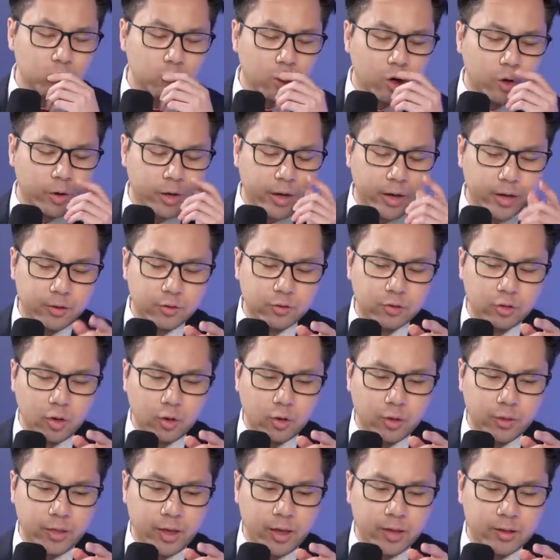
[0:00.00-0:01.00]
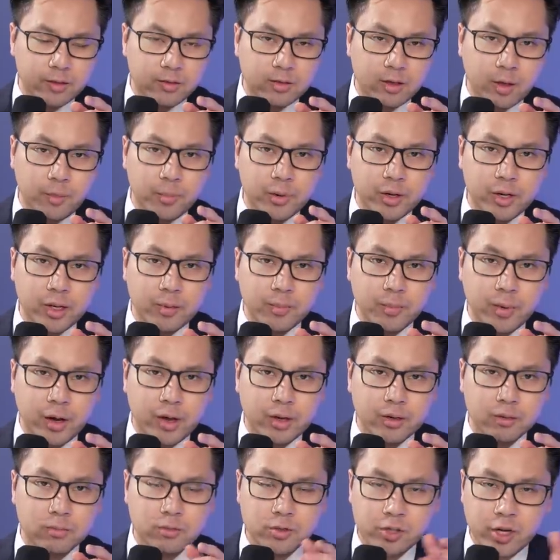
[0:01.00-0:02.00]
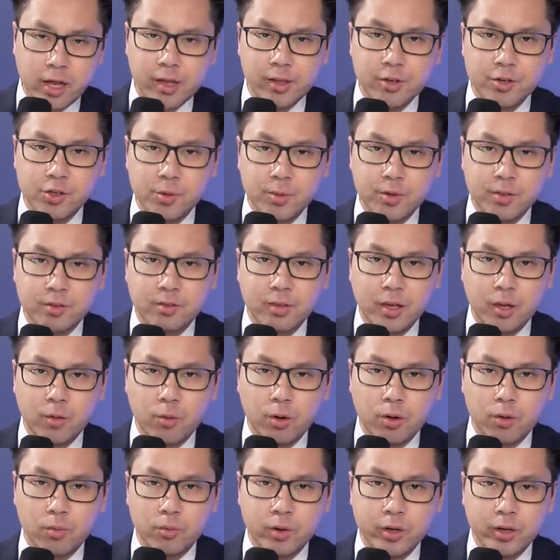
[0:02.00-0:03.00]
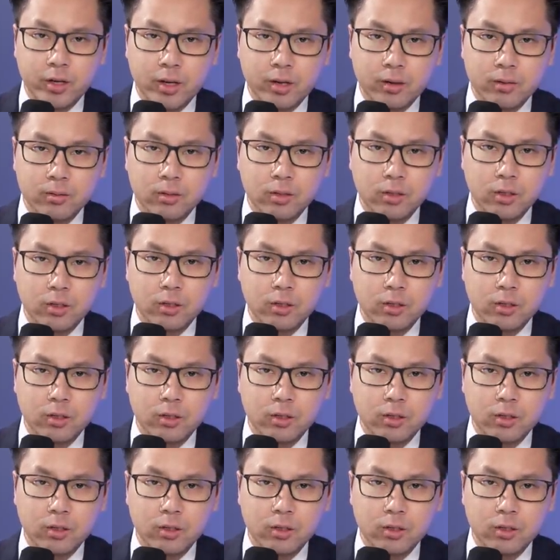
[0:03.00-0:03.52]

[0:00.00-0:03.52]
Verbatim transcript: Okay, so then somebody might challenge you and say, "Well, Rena,